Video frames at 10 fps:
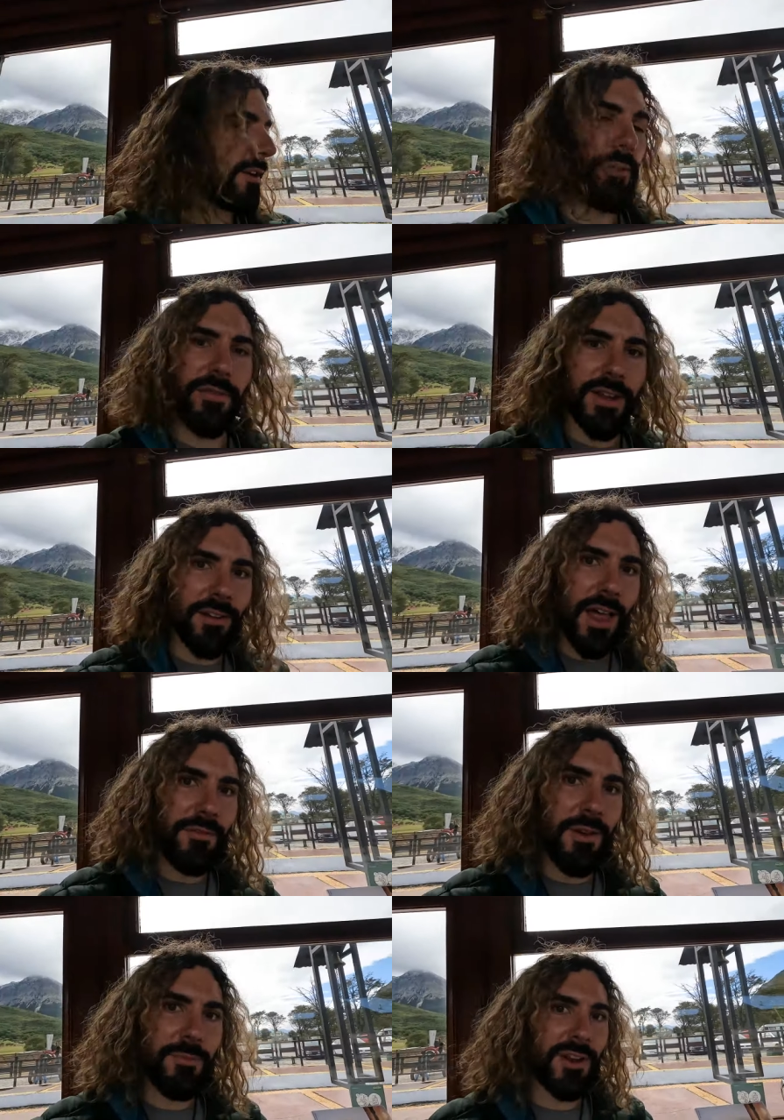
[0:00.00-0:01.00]
You know, we've eaten a
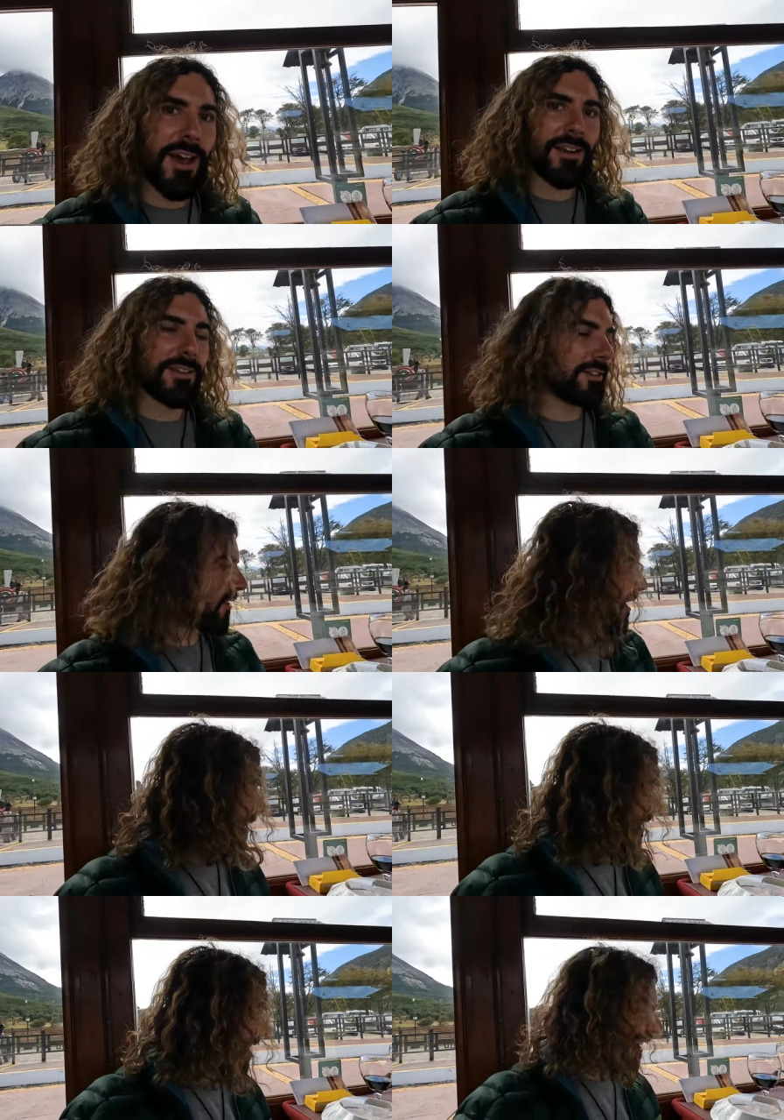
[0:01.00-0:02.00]
lot of empanadas,
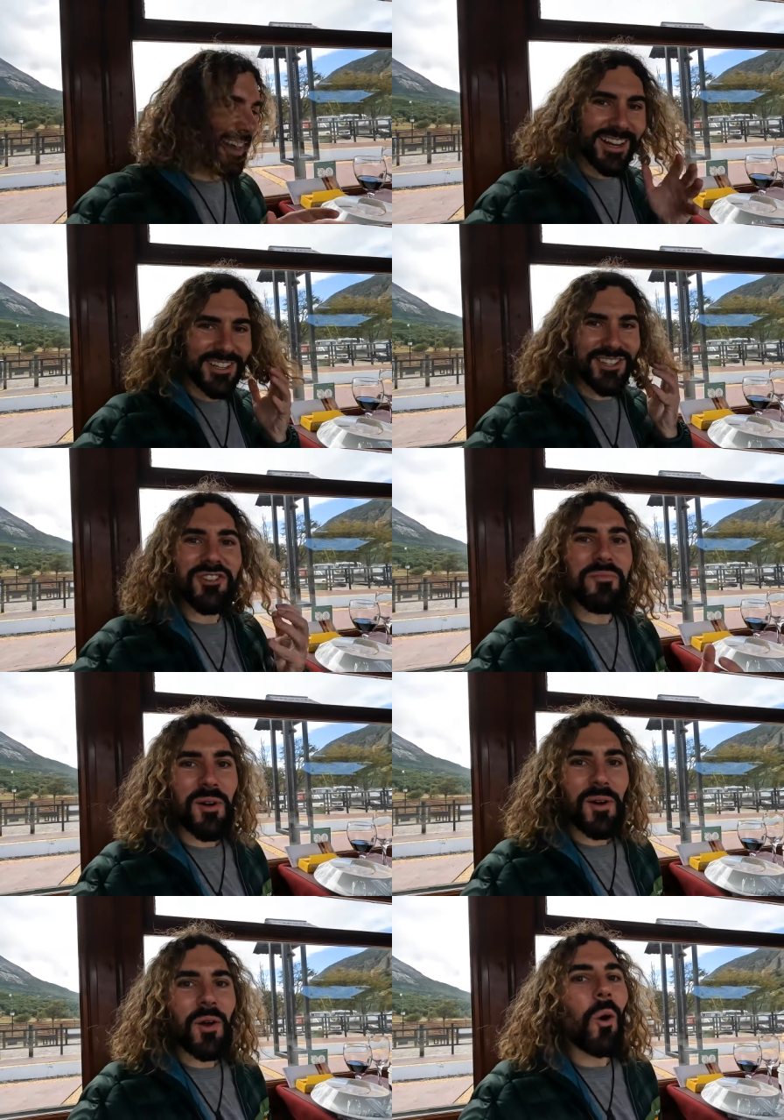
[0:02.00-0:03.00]
uh, and it's
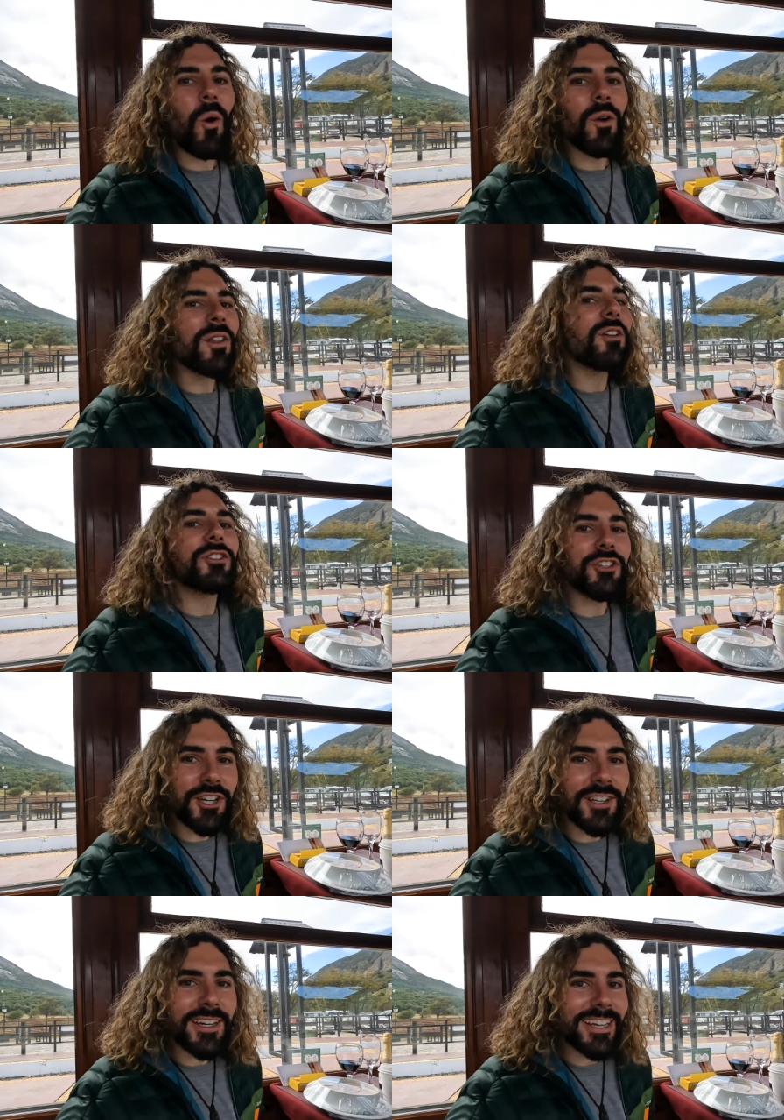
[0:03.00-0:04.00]
super cold, a little
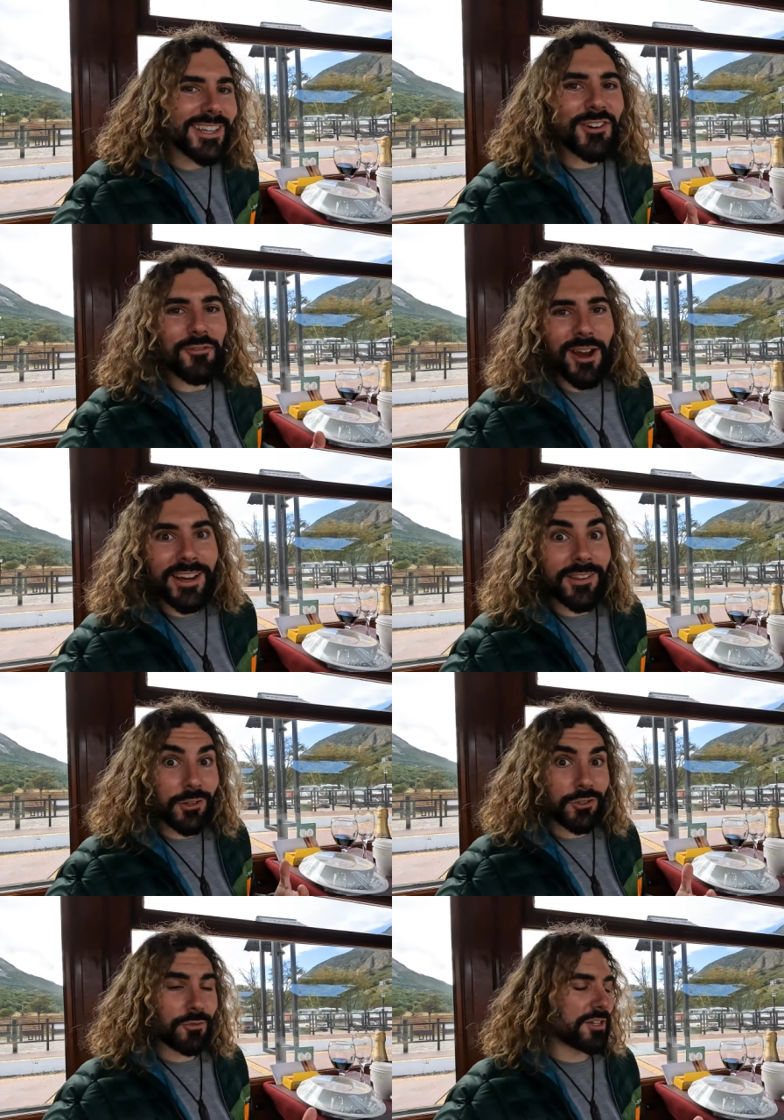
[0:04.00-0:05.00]
chilly, a little rainy, a little